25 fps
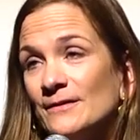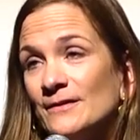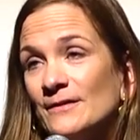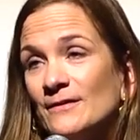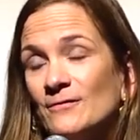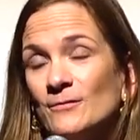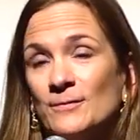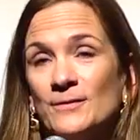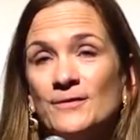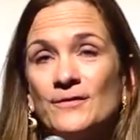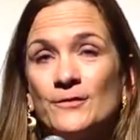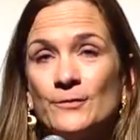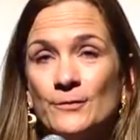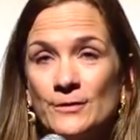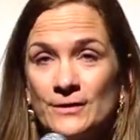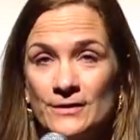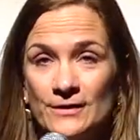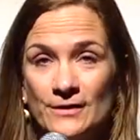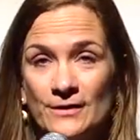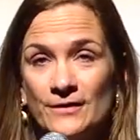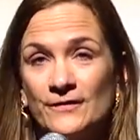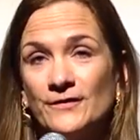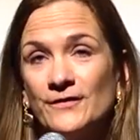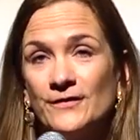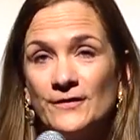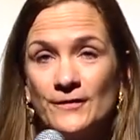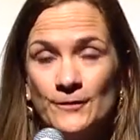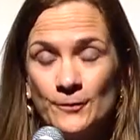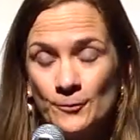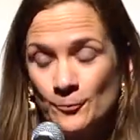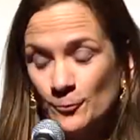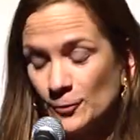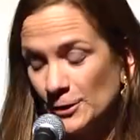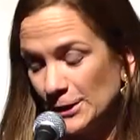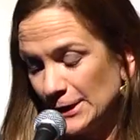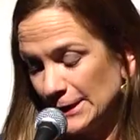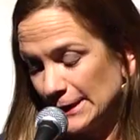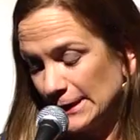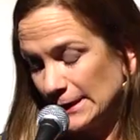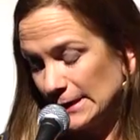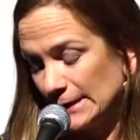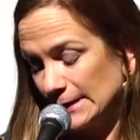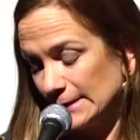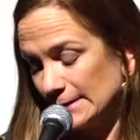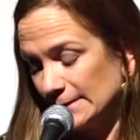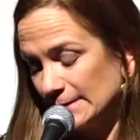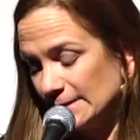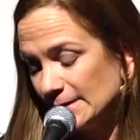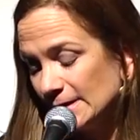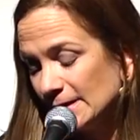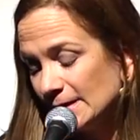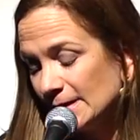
Everybody's going nuts in the ring, and